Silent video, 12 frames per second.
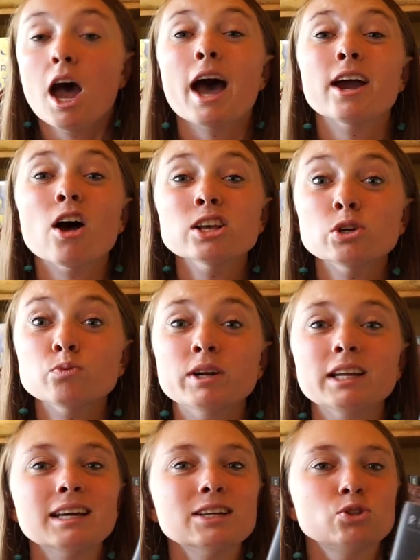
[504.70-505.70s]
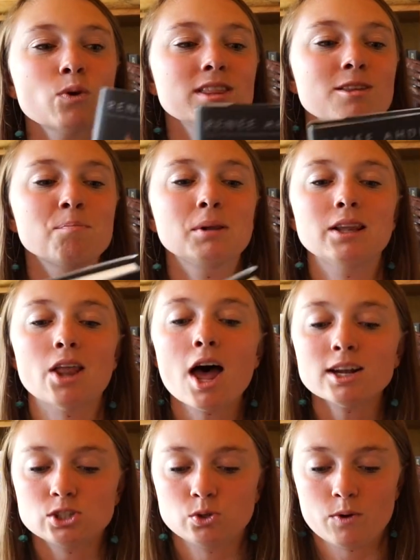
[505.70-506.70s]
I also really enjoyed the
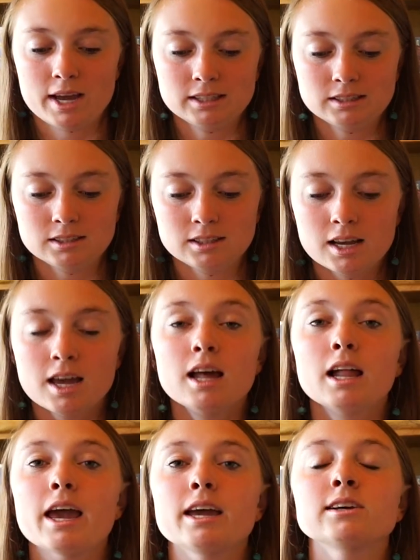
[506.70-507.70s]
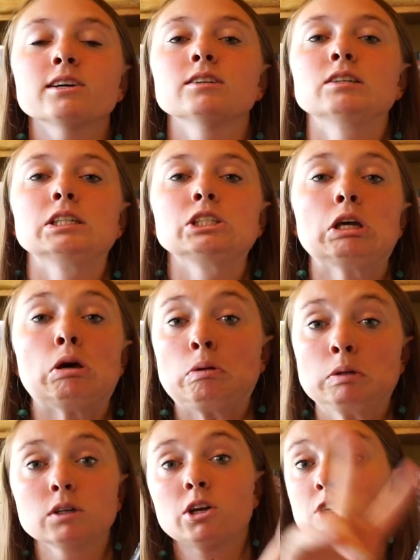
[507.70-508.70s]
plot twists. Like,
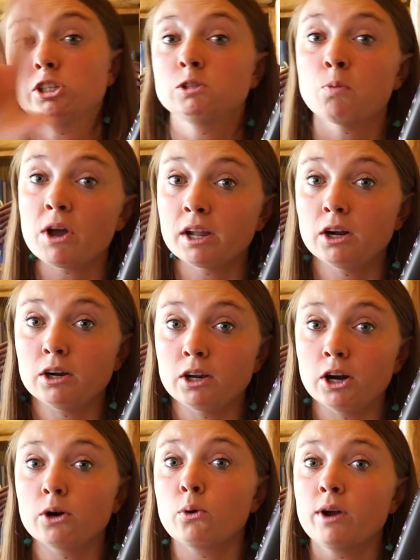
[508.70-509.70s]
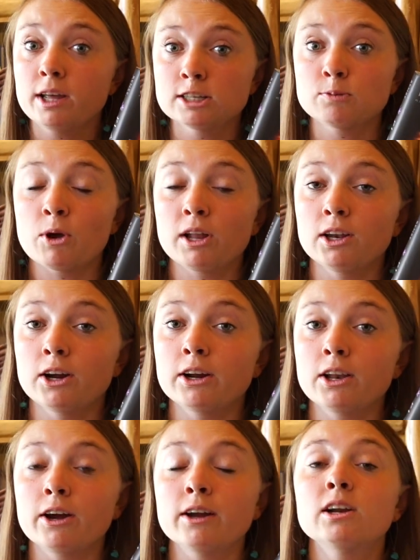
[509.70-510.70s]
so spoiler alert, real spoiler
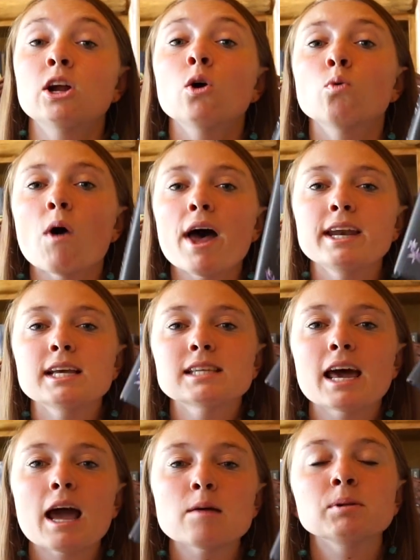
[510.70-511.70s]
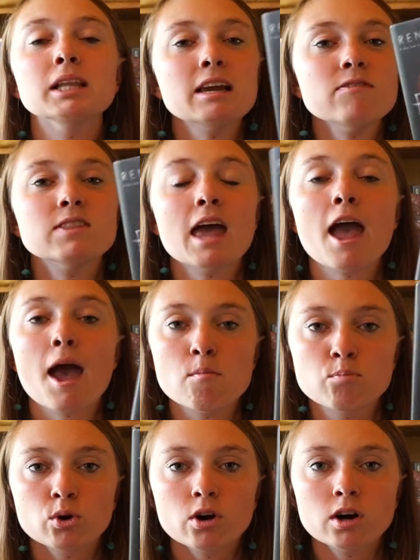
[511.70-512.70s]
alert. One is that I believe the
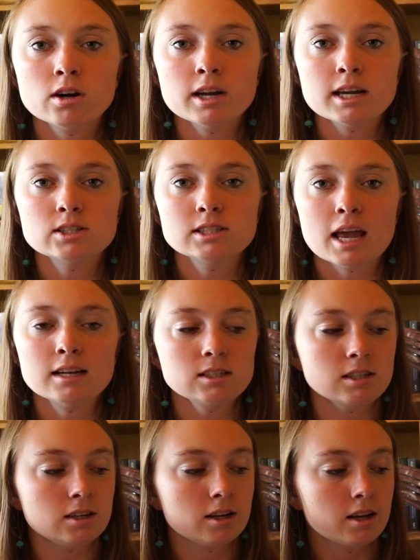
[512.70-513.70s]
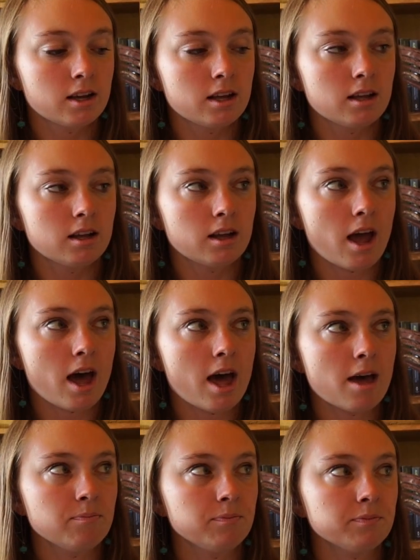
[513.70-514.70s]
Emperor sent
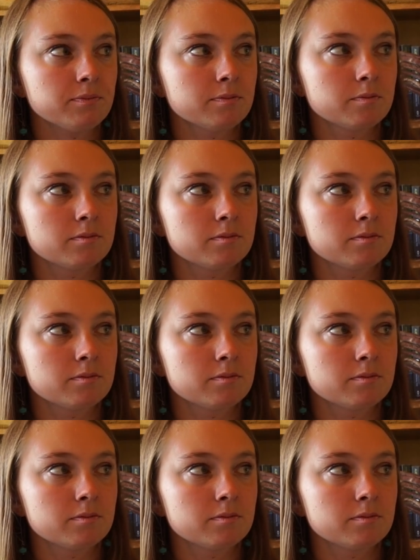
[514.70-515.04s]
um,